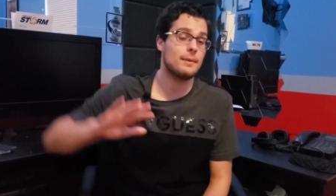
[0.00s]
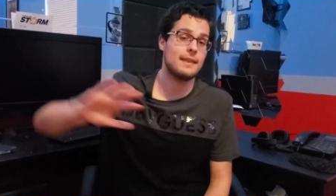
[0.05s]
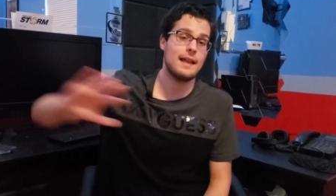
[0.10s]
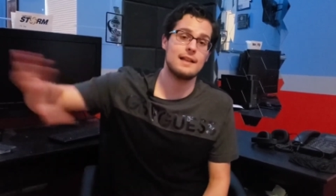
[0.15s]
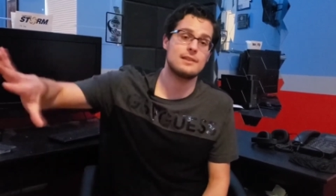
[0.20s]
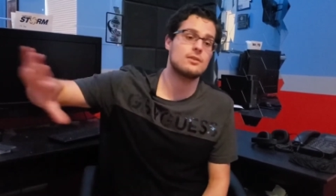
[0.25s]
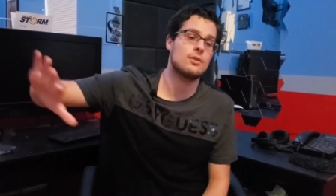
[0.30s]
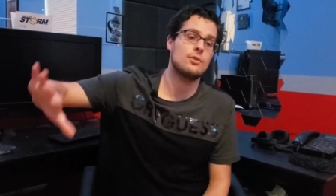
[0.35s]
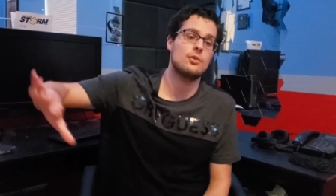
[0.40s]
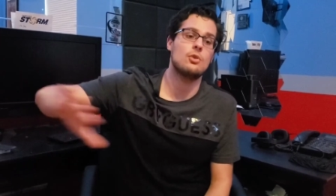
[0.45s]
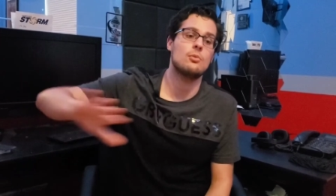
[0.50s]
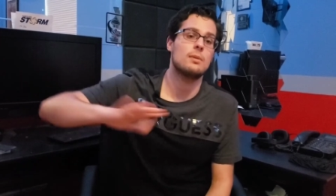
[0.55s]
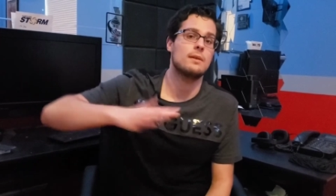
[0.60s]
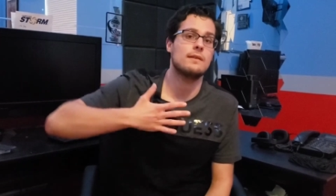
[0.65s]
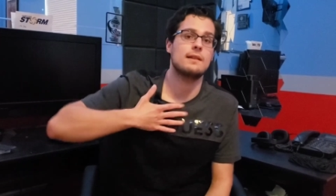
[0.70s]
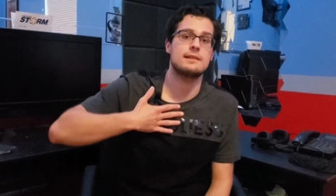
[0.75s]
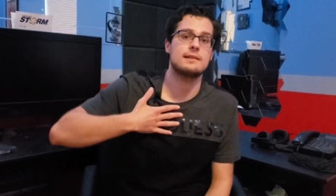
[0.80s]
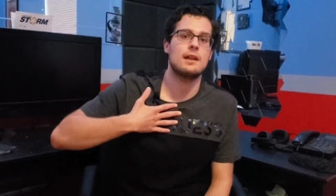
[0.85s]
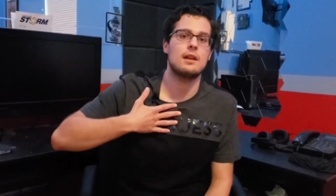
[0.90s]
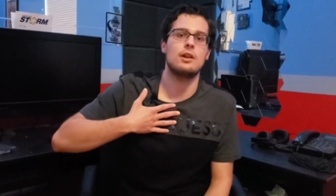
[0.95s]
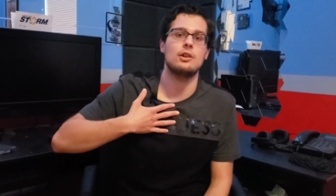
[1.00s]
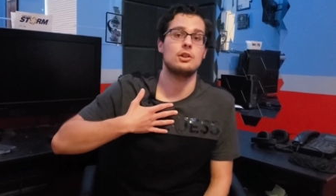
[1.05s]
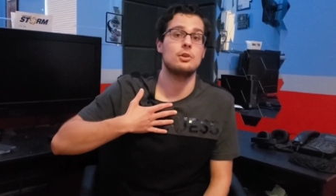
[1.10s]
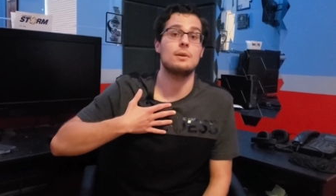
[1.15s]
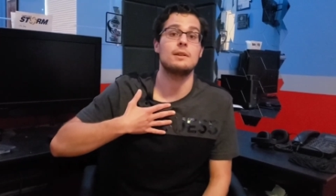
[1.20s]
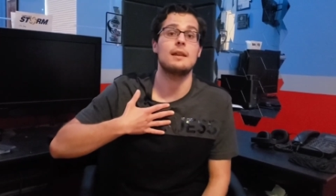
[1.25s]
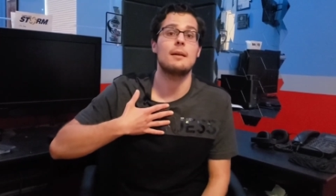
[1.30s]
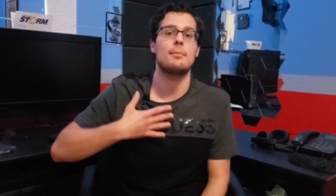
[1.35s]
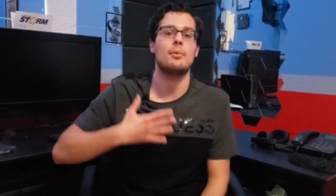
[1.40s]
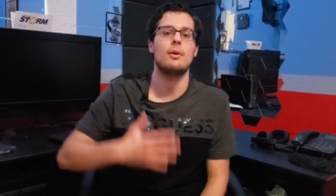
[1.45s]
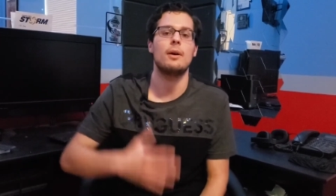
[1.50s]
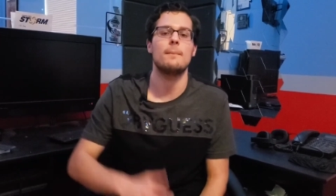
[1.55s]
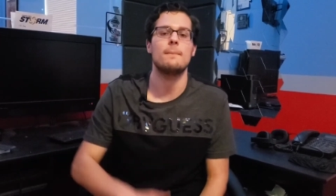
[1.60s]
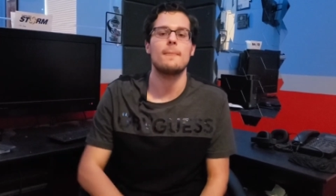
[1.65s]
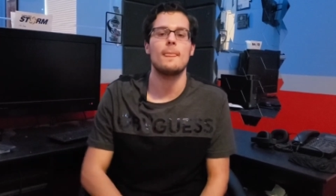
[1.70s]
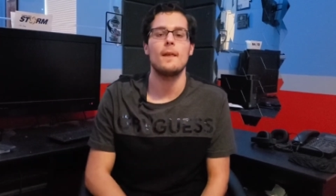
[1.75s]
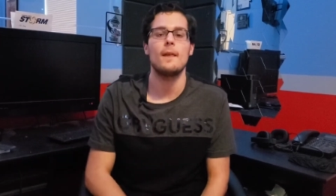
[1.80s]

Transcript: But that's on Uber. That's not on you at that point.